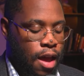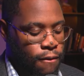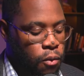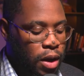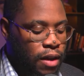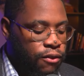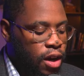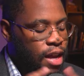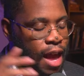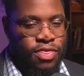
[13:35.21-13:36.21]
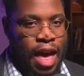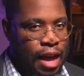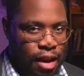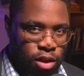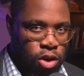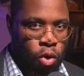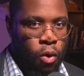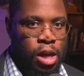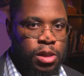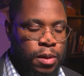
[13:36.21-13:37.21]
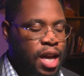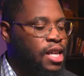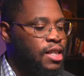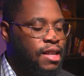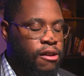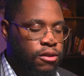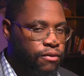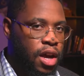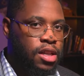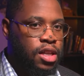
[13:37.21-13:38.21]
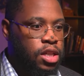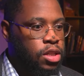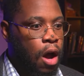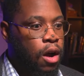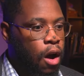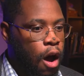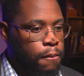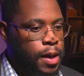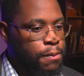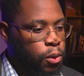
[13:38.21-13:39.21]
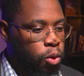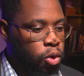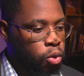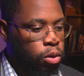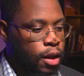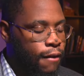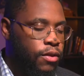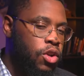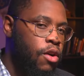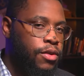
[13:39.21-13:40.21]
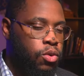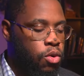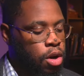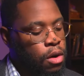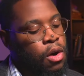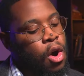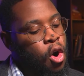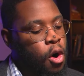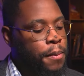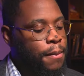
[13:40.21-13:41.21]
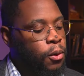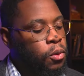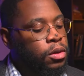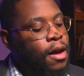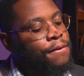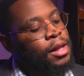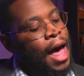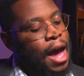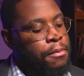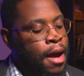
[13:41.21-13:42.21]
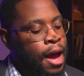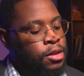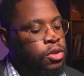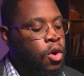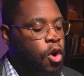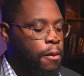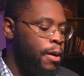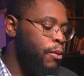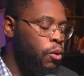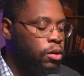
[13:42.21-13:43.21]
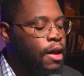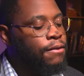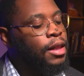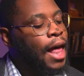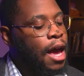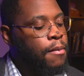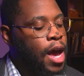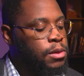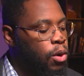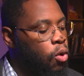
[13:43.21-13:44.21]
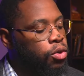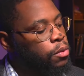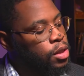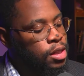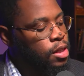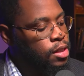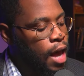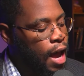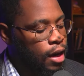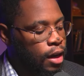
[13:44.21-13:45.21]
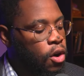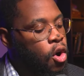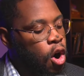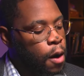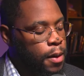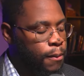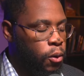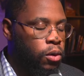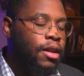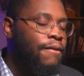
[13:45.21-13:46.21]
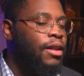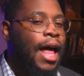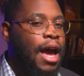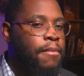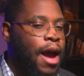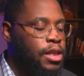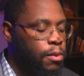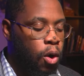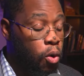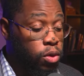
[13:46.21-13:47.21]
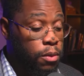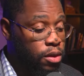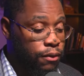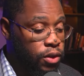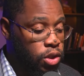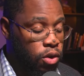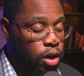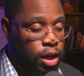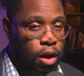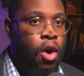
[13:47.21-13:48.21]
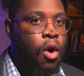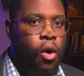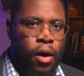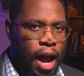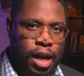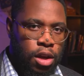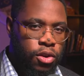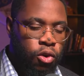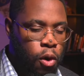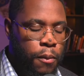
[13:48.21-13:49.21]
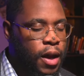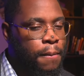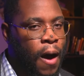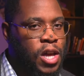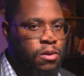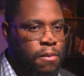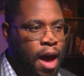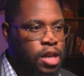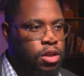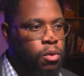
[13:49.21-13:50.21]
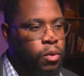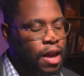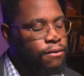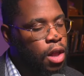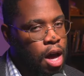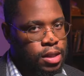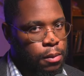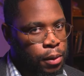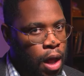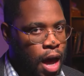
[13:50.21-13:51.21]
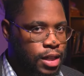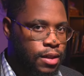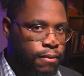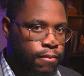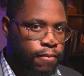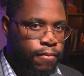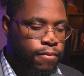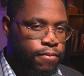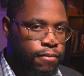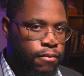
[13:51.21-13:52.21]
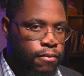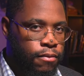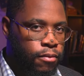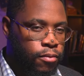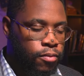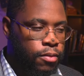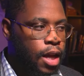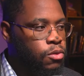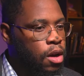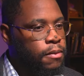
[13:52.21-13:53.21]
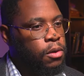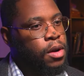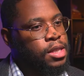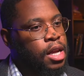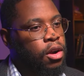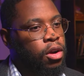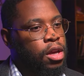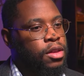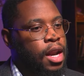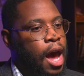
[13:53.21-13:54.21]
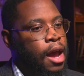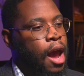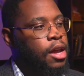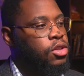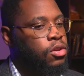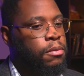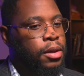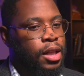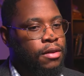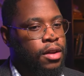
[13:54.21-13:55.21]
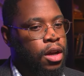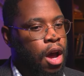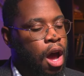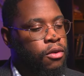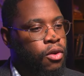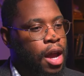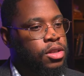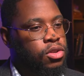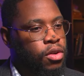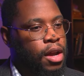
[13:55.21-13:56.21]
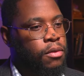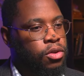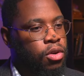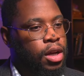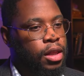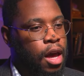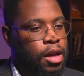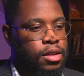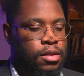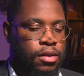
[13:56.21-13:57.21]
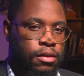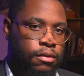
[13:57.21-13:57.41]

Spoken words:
If we forget that in the noise because it sounds fun to dunk on people who love the Novus Ordo, or people who love the Latin Mass, or people who love the Latin Mass but only with the society, or people who love the Latin Mass but only with the fraternity, or any other group we can possibly imagine, we have lost the plot. That's what I mean when I say earlier that I do believe that God writes straight with crooked lines.